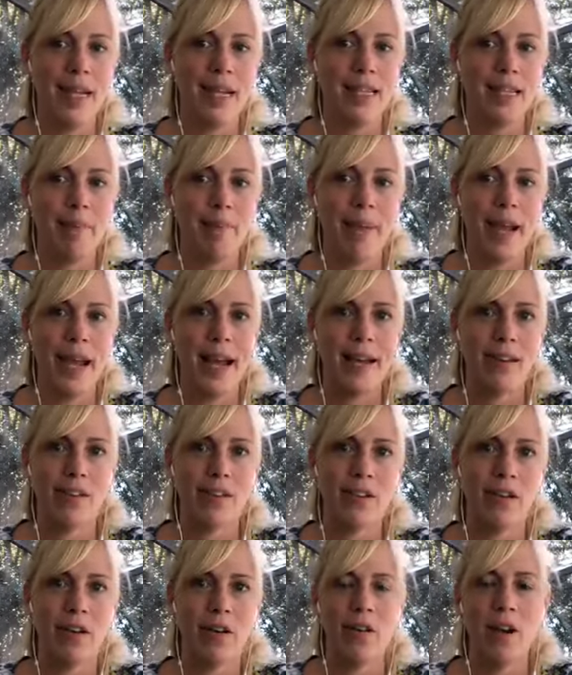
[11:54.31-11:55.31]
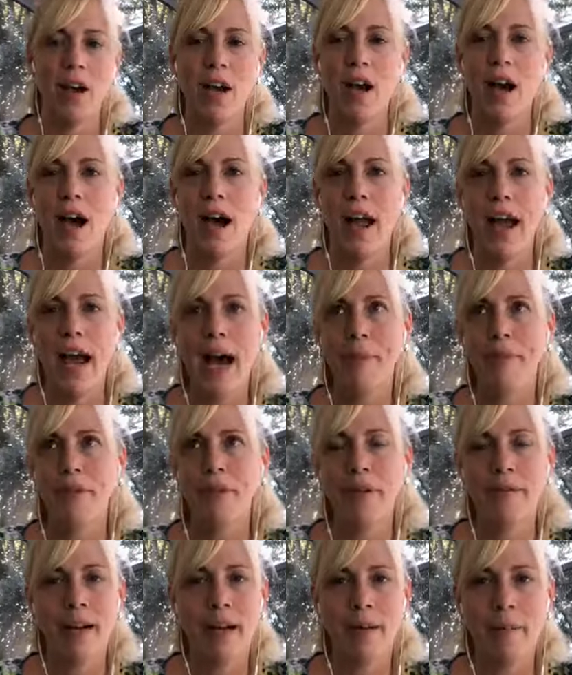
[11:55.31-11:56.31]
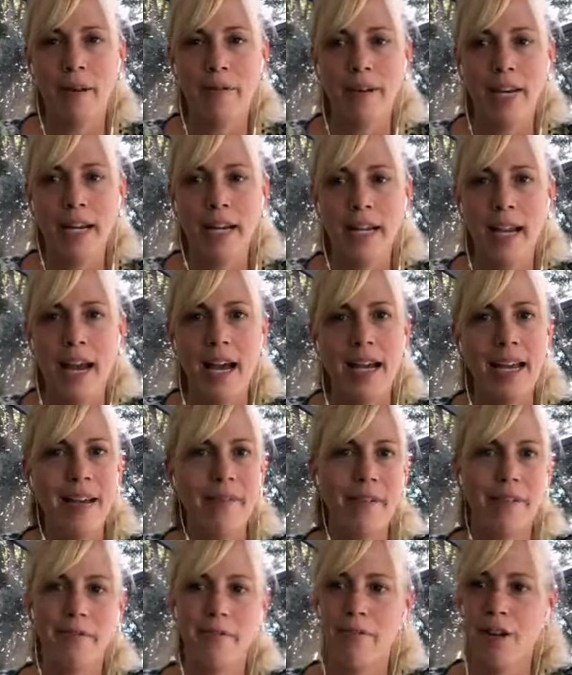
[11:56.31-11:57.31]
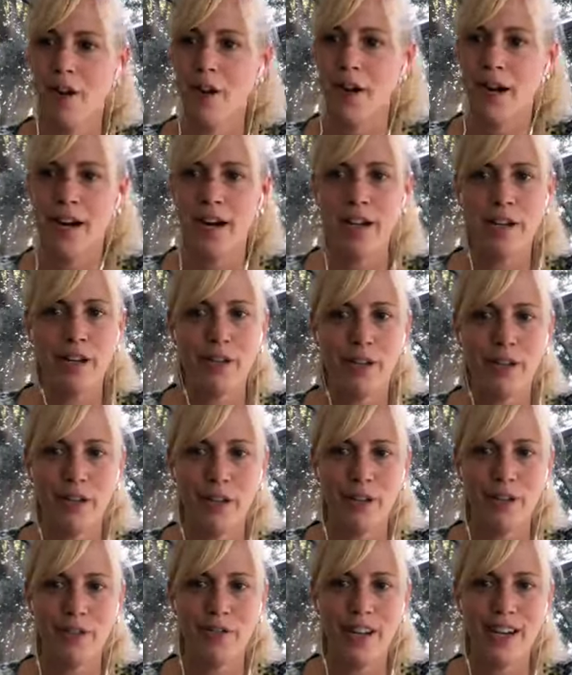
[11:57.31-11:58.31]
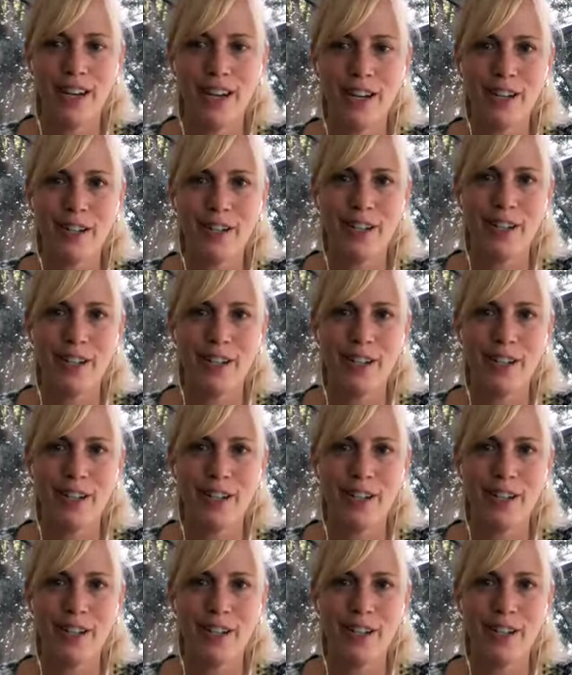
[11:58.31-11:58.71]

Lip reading: in pain. So I absolutely recommend reading that. Even veterinarians should read it.